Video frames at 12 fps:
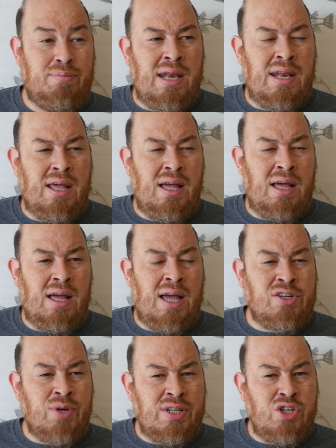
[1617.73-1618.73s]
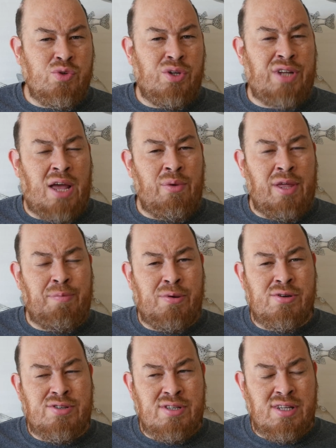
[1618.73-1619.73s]
And uh, I tried to drill down with
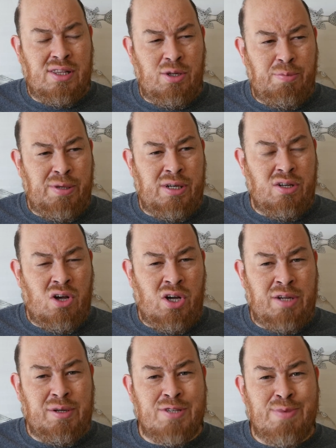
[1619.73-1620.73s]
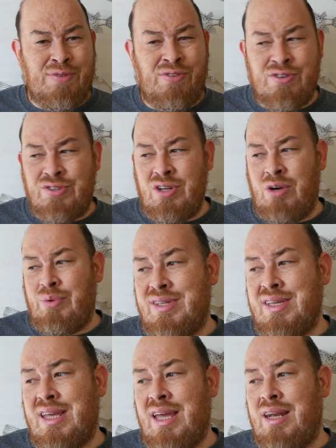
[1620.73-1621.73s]
that person a little bit on it, because my first
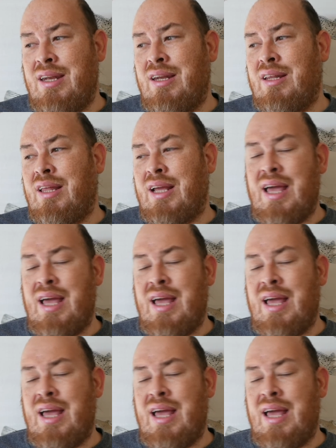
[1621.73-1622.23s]
was, again,